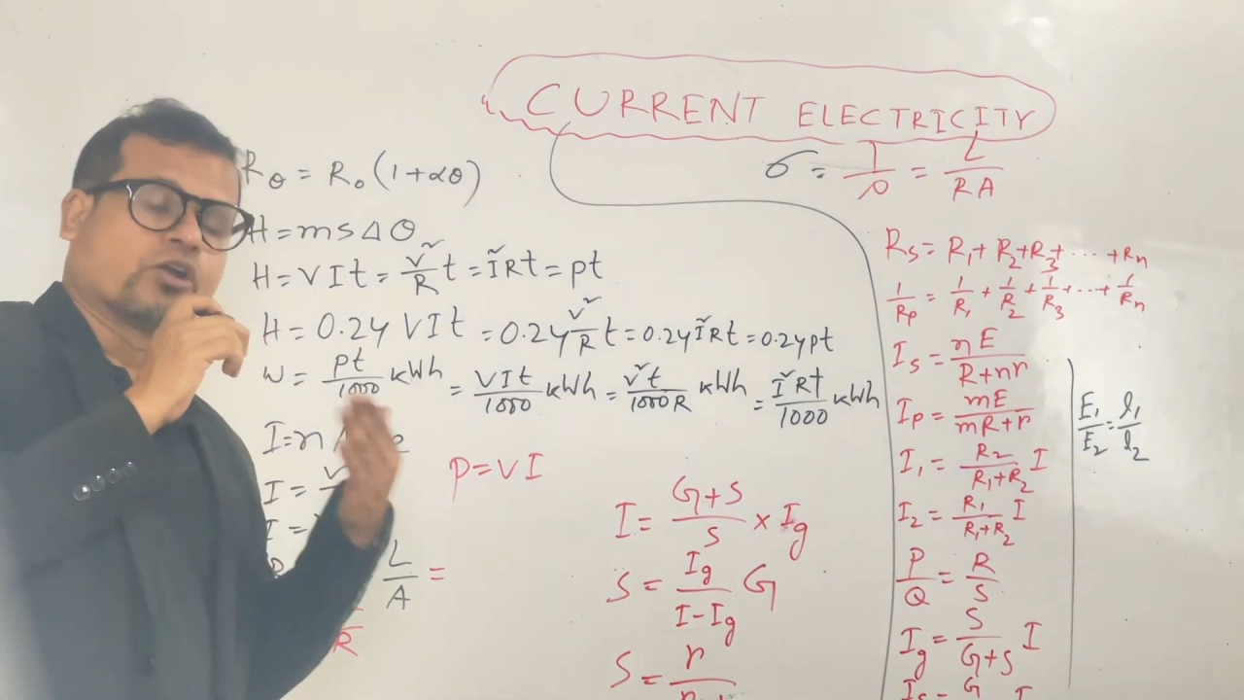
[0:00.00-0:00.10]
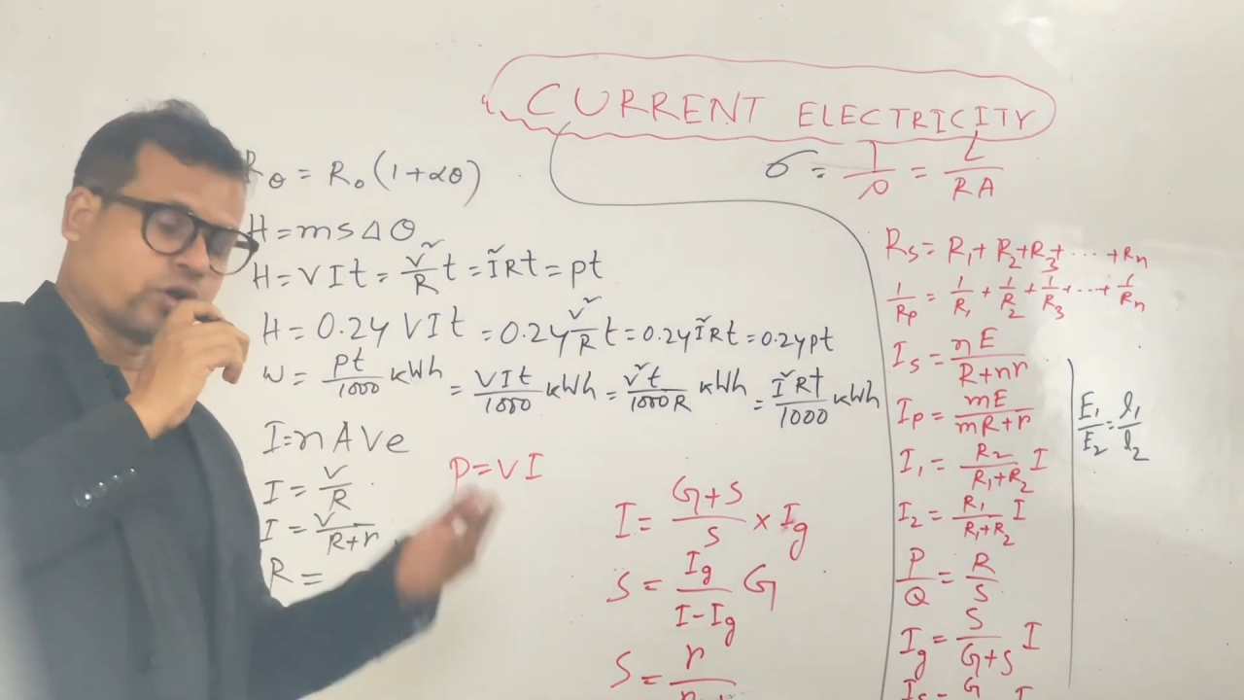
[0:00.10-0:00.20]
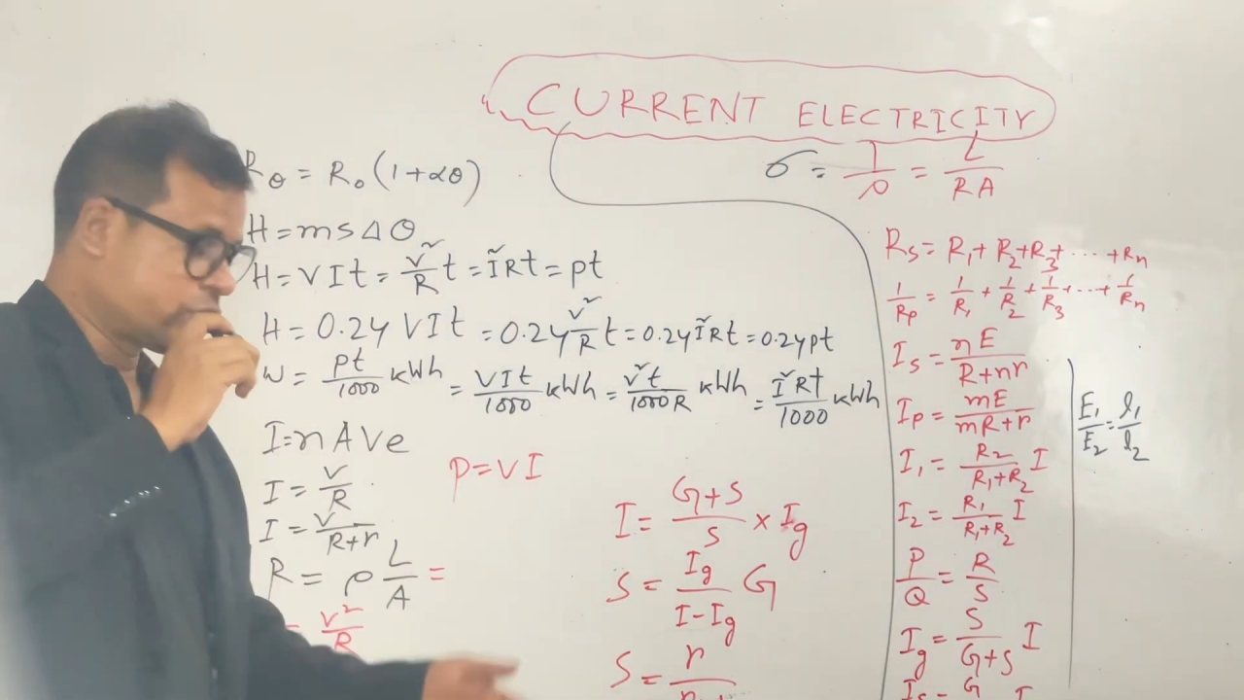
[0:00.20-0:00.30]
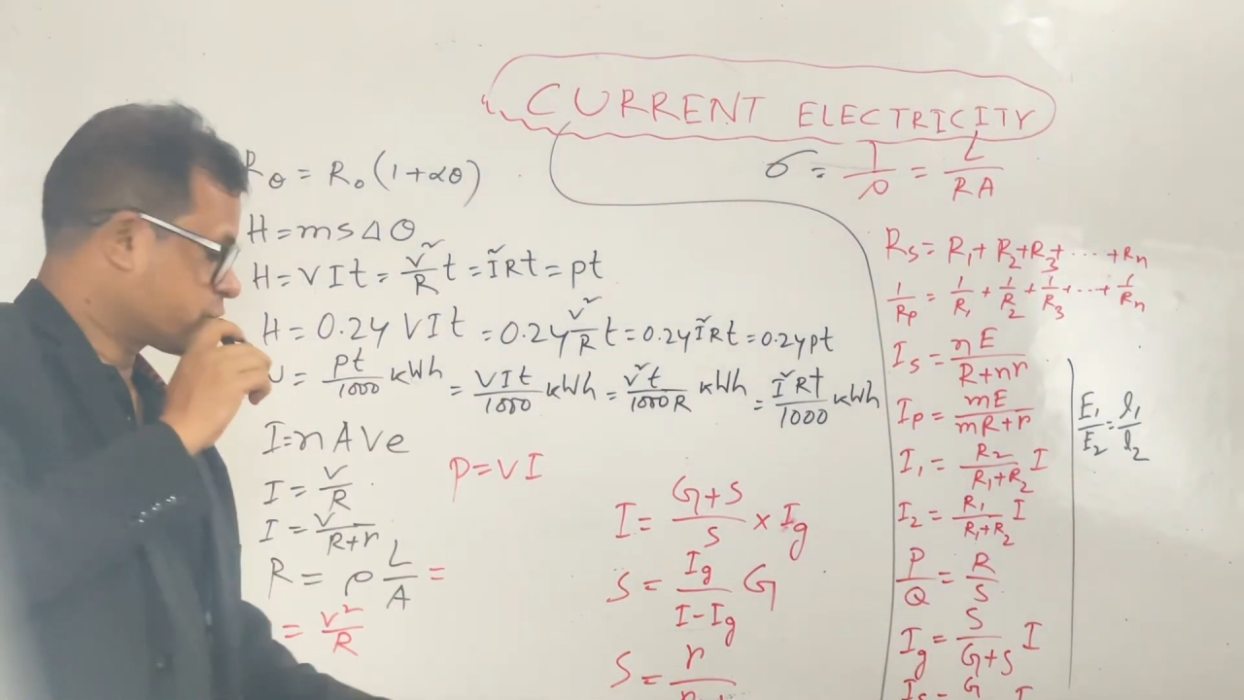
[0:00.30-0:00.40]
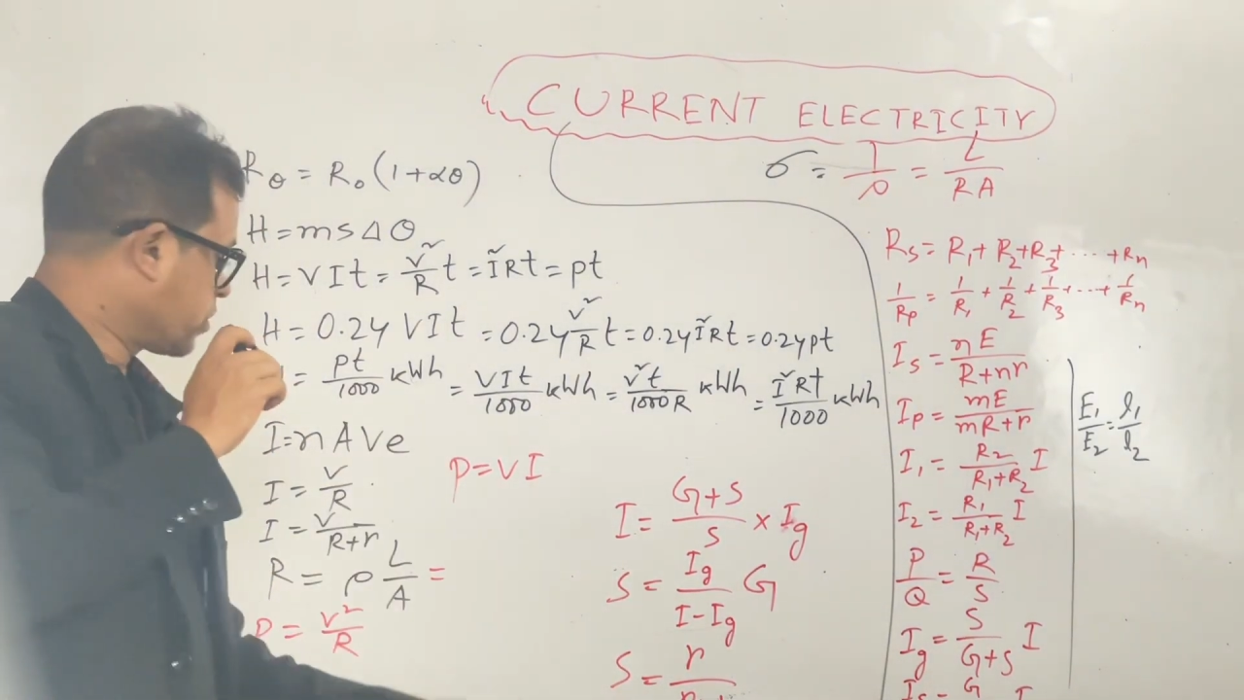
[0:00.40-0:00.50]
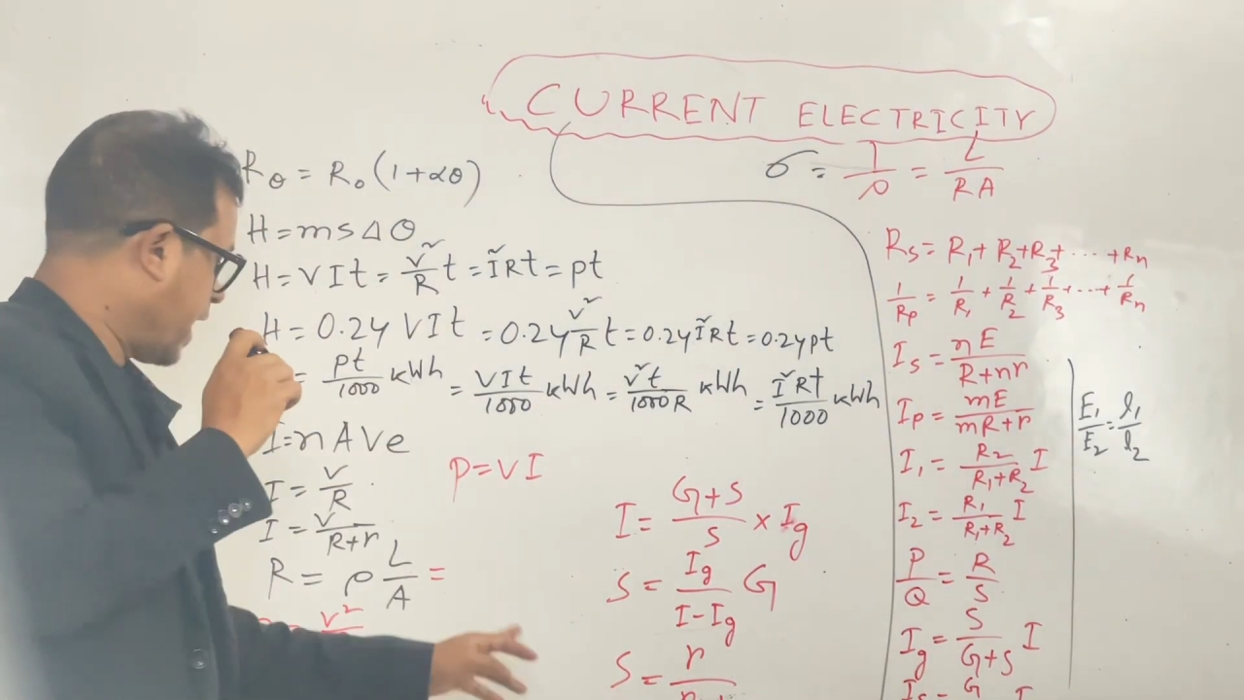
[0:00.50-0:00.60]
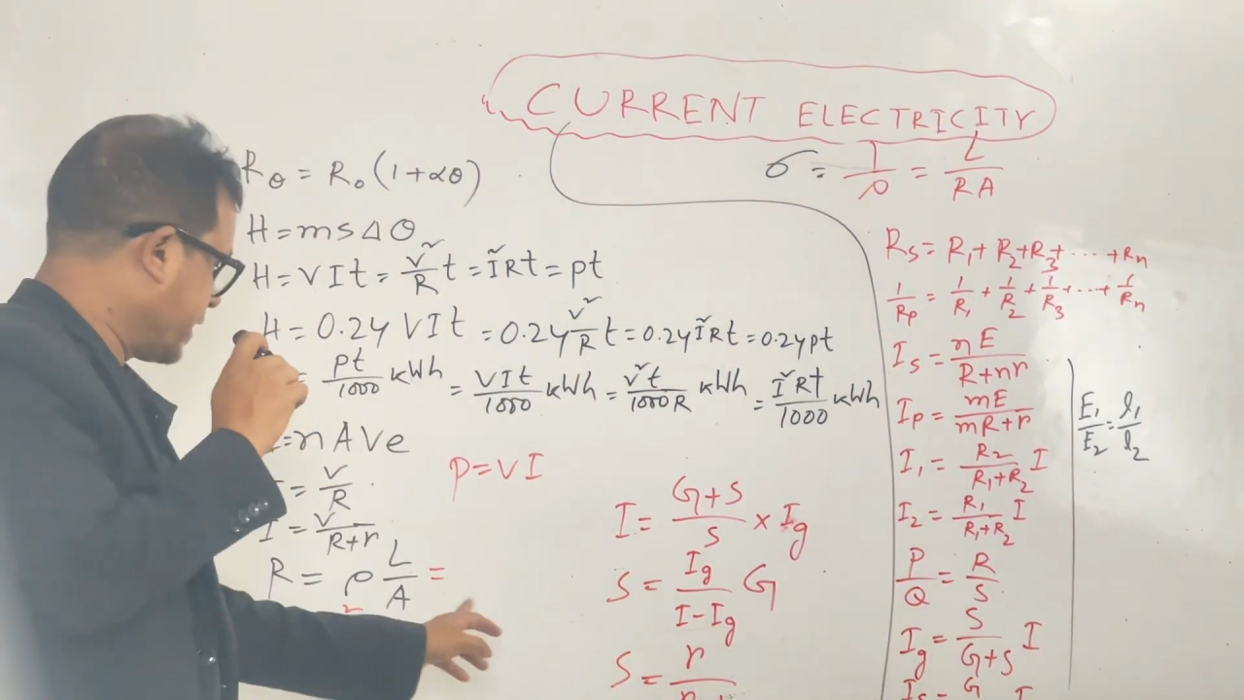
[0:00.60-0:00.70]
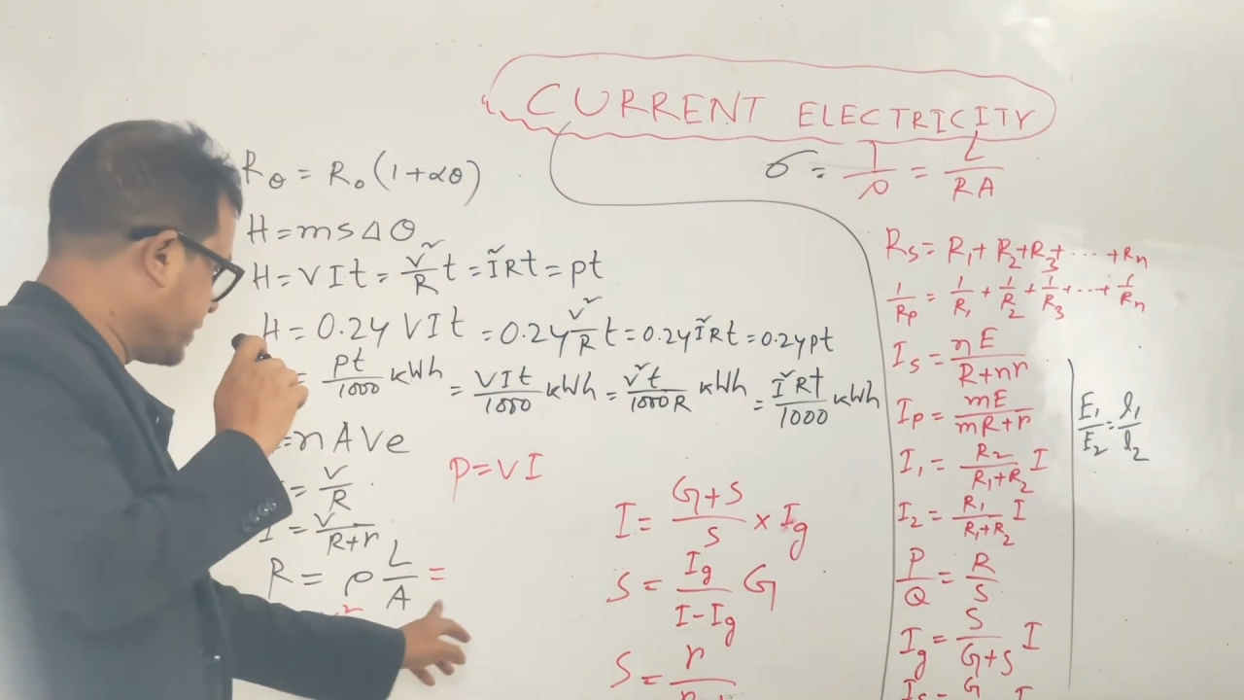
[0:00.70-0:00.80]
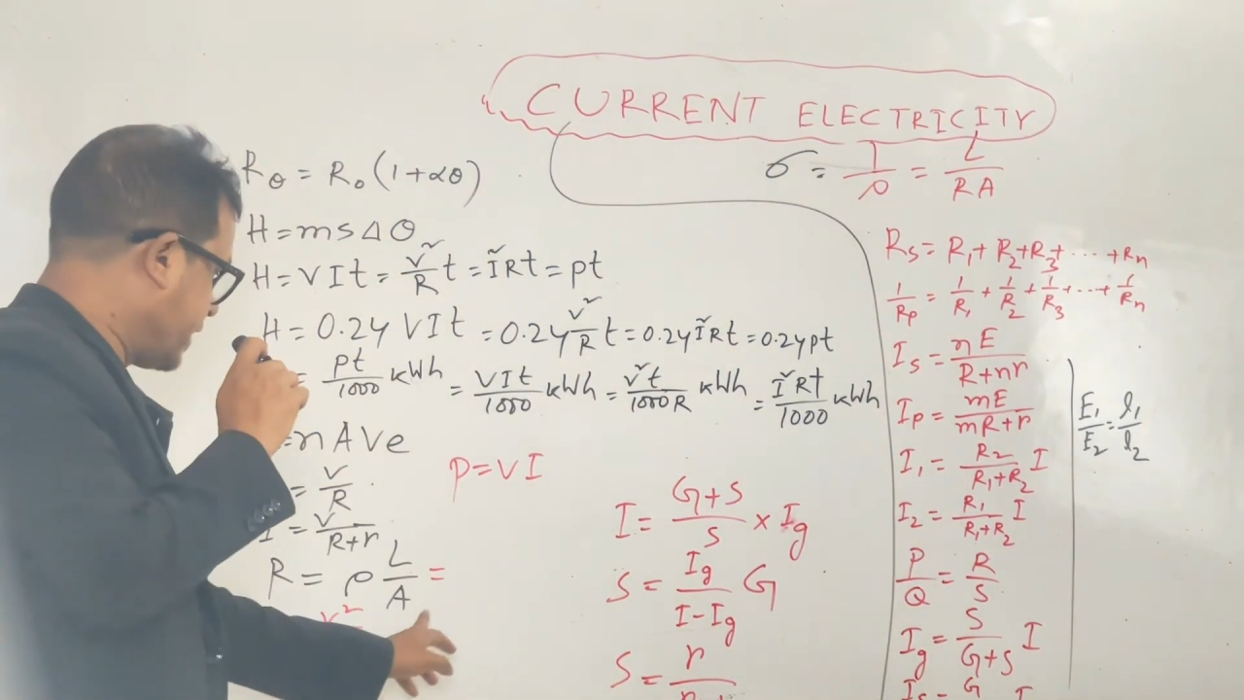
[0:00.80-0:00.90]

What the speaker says: conductor and